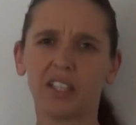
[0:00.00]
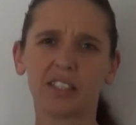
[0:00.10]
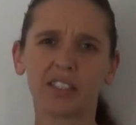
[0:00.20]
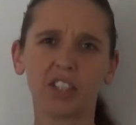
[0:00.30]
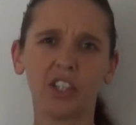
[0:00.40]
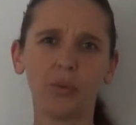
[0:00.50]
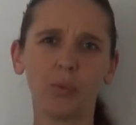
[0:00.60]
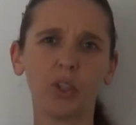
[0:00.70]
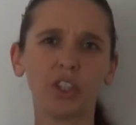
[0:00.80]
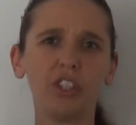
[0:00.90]
So
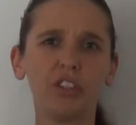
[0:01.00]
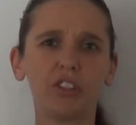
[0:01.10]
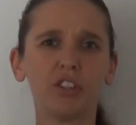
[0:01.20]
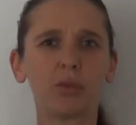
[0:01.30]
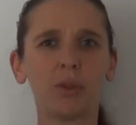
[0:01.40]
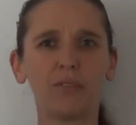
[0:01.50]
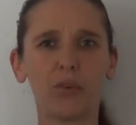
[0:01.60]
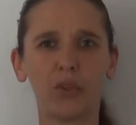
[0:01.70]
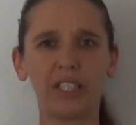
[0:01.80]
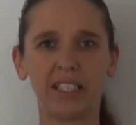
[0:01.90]
what can you do to
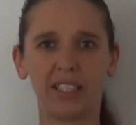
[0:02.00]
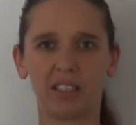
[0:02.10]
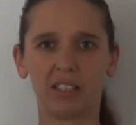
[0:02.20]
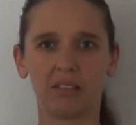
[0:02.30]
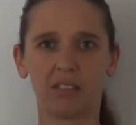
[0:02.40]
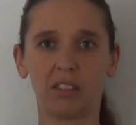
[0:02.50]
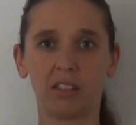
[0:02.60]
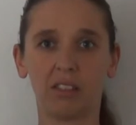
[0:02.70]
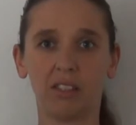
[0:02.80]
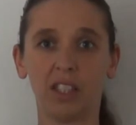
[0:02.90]
avoid it?
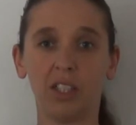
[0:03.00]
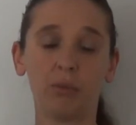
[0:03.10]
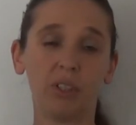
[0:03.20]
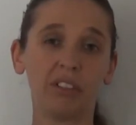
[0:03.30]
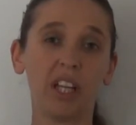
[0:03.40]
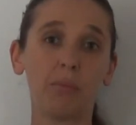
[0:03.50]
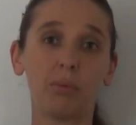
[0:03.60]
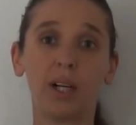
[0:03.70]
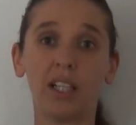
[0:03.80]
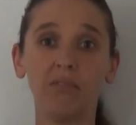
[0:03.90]
Well, number
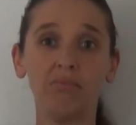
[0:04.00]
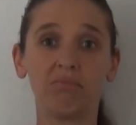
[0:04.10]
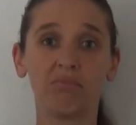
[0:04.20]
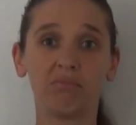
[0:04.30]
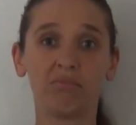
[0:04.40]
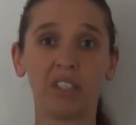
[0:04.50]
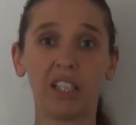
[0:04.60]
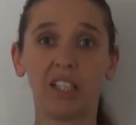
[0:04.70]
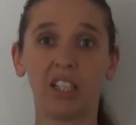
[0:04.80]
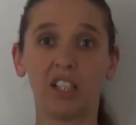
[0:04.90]
one,
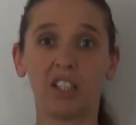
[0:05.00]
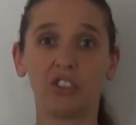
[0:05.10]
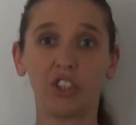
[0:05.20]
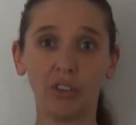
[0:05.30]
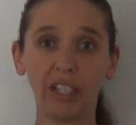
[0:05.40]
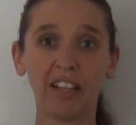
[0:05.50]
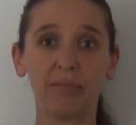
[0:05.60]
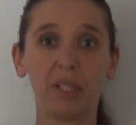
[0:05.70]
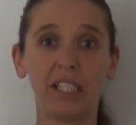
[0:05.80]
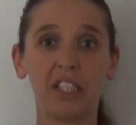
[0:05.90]
don't
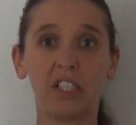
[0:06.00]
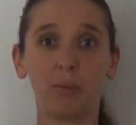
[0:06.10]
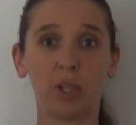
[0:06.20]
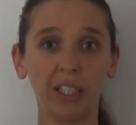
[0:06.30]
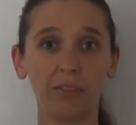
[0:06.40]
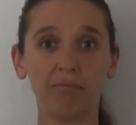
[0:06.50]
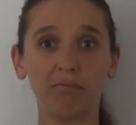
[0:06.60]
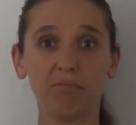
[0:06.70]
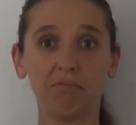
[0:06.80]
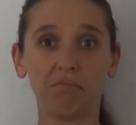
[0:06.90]
have money in your wallet.
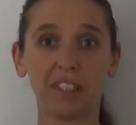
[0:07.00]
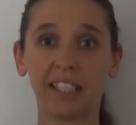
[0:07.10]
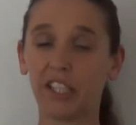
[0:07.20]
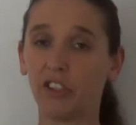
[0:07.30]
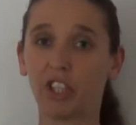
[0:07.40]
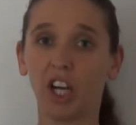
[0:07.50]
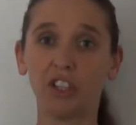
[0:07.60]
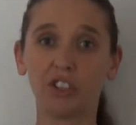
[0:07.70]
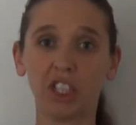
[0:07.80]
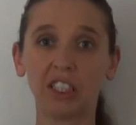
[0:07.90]
Then you
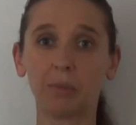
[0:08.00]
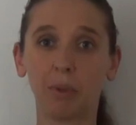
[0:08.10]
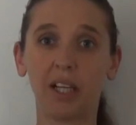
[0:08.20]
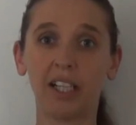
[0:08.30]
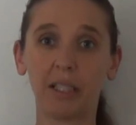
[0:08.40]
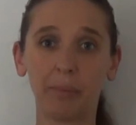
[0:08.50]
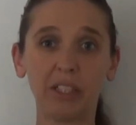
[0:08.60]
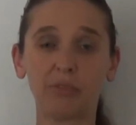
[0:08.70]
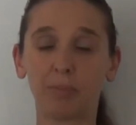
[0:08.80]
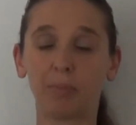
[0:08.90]
can't just buy a
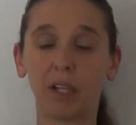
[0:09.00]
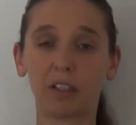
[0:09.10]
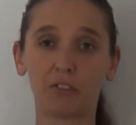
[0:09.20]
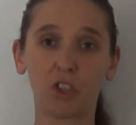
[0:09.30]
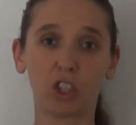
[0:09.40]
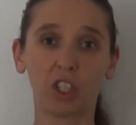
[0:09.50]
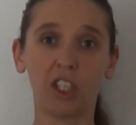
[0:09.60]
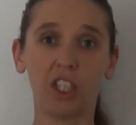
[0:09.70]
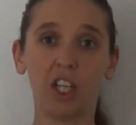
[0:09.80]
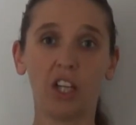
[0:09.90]
big bar of
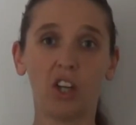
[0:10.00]
chocolate